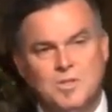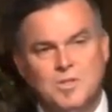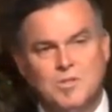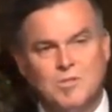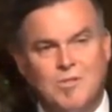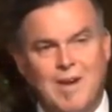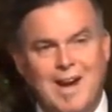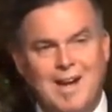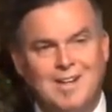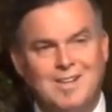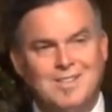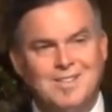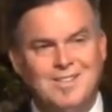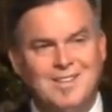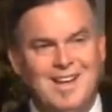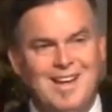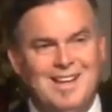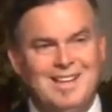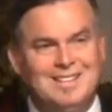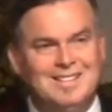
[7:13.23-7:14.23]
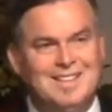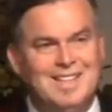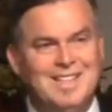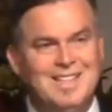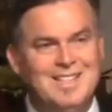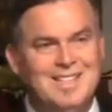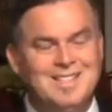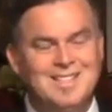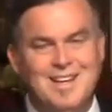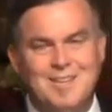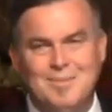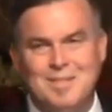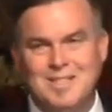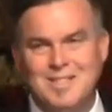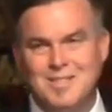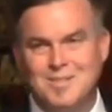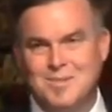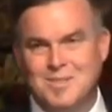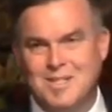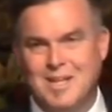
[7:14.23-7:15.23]
cracker like things. I mean,
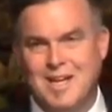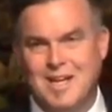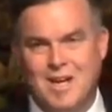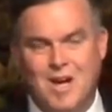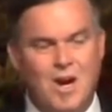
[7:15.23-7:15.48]
this was like